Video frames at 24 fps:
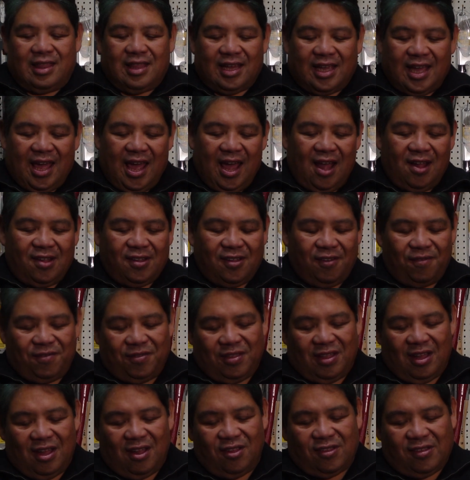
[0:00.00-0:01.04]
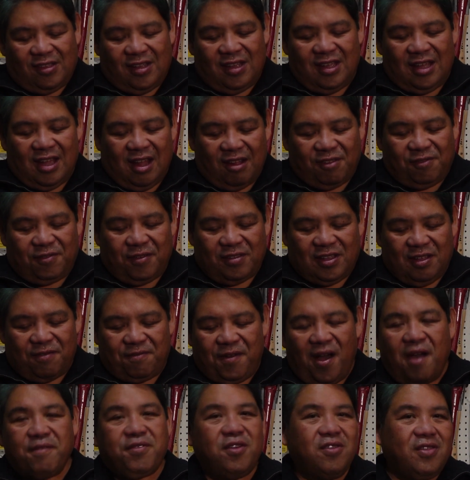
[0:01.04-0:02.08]
the case of these
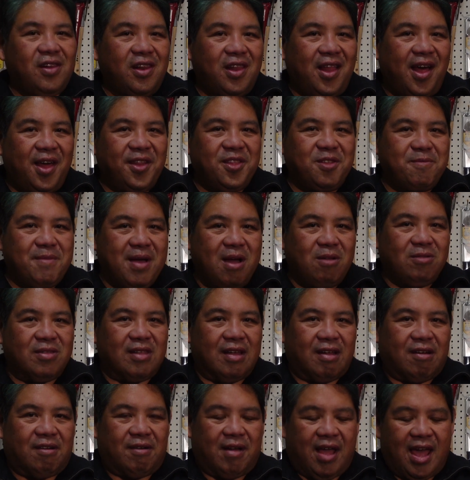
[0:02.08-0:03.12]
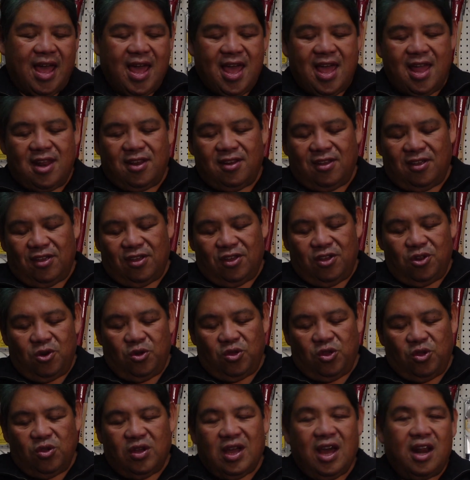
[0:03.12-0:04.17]
TS55, there's a lot of them out there, and
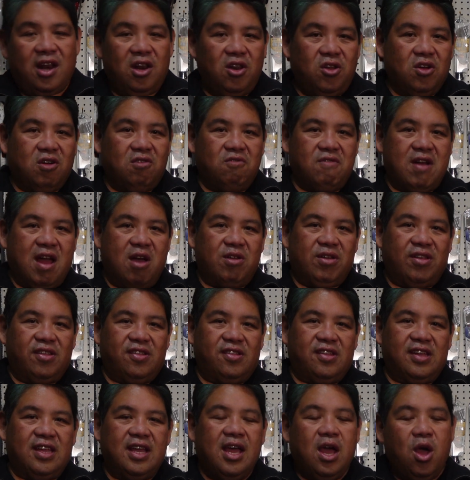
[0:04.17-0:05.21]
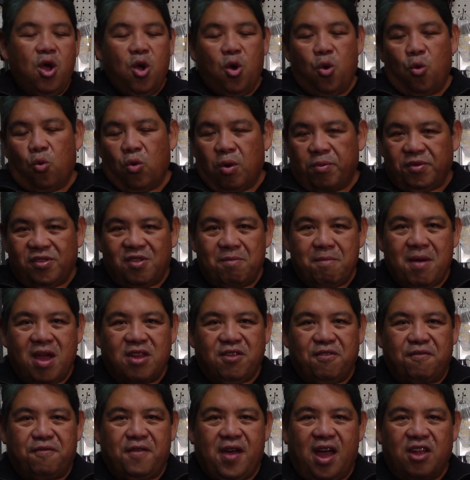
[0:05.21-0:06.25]
you gotta look around and see what was the
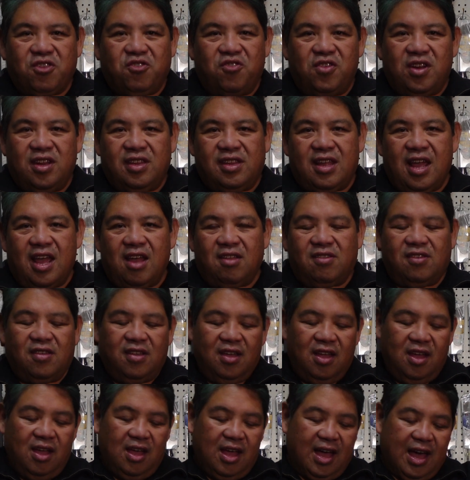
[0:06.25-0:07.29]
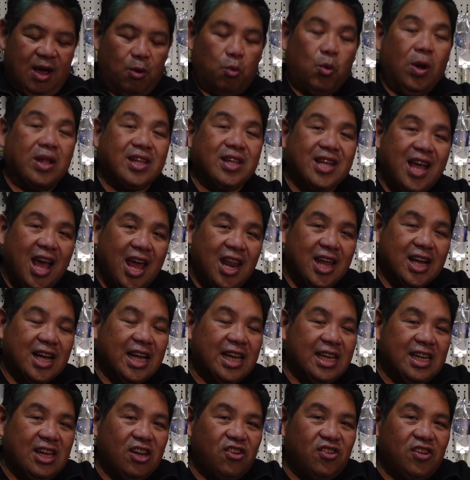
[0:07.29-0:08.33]
manufacturing date, what kind of
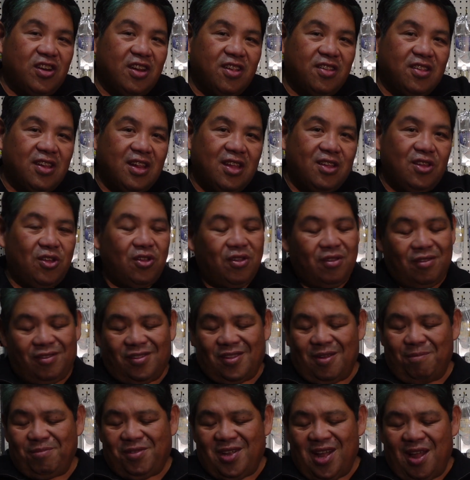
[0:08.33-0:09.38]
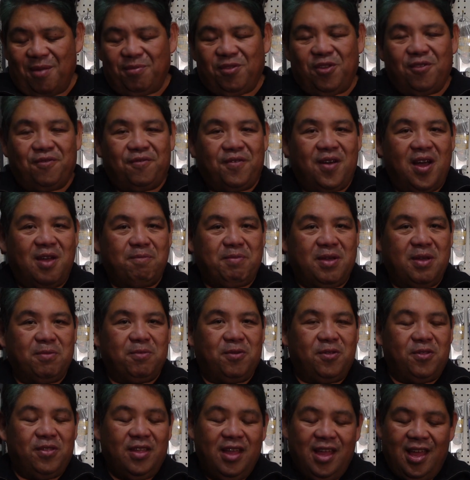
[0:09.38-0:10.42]
condition is it in. Sometimes you find
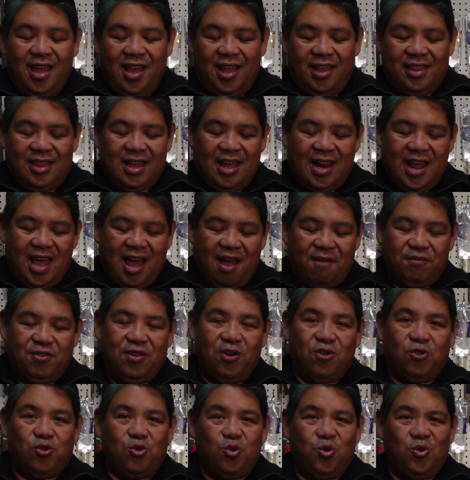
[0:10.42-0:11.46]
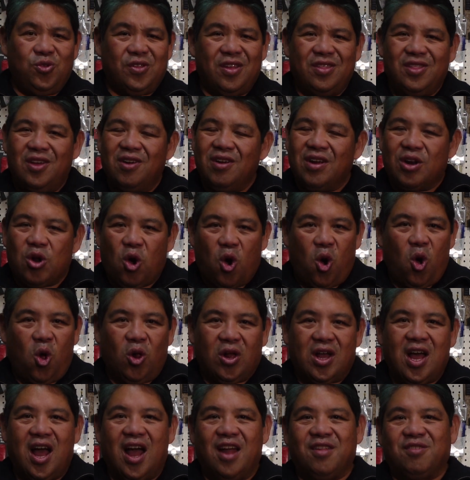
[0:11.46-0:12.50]
people that have their tools and they're in all
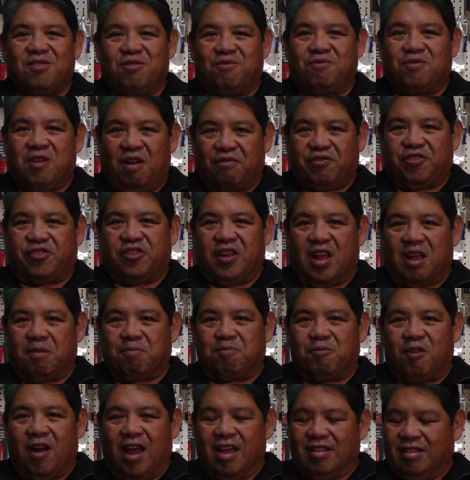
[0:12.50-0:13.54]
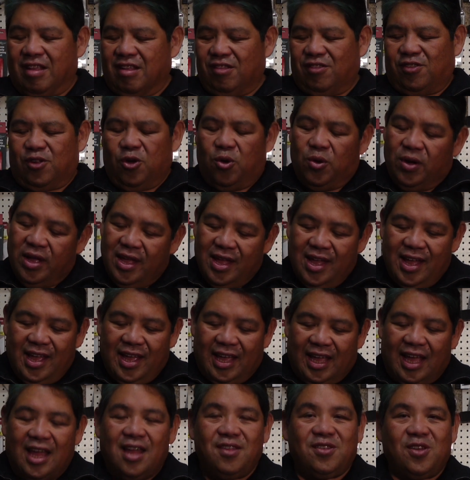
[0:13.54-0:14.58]
kinds of rough shape, right? And so,
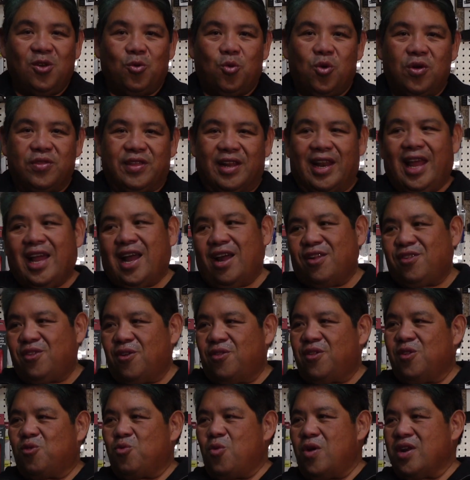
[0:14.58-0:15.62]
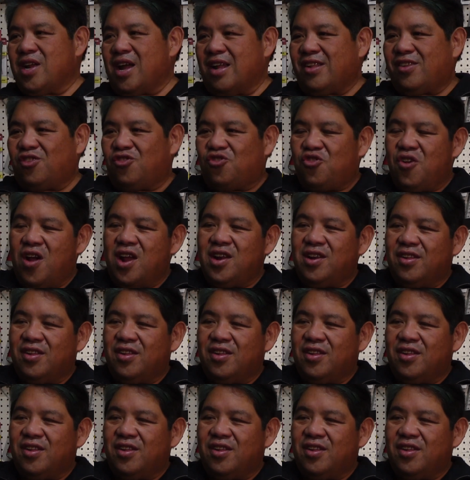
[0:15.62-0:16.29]
is it worth it? Like I saw this one guy trying to